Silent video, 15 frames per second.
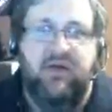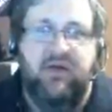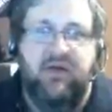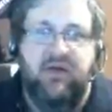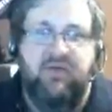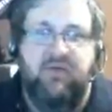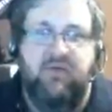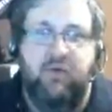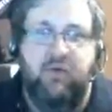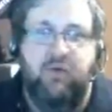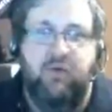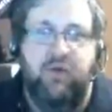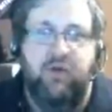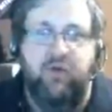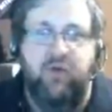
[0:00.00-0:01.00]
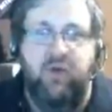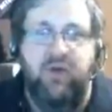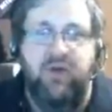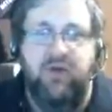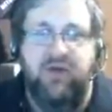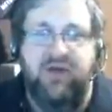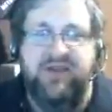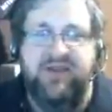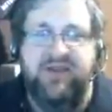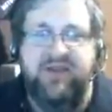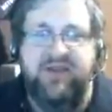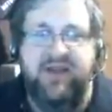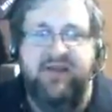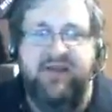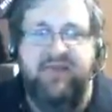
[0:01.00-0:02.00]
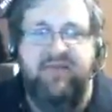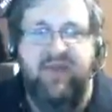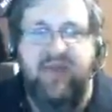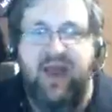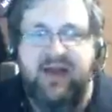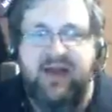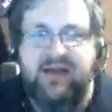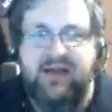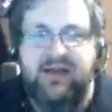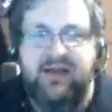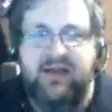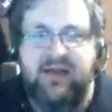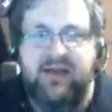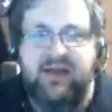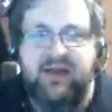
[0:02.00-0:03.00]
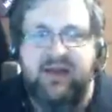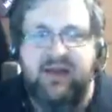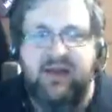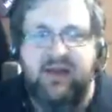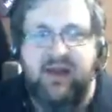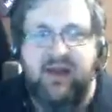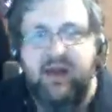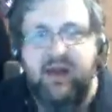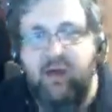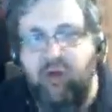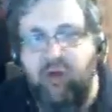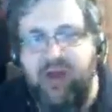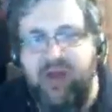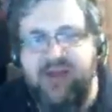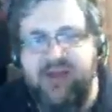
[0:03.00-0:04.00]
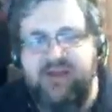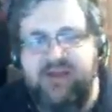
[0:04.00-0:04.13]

for Rogue. Whether it's deflect, crit,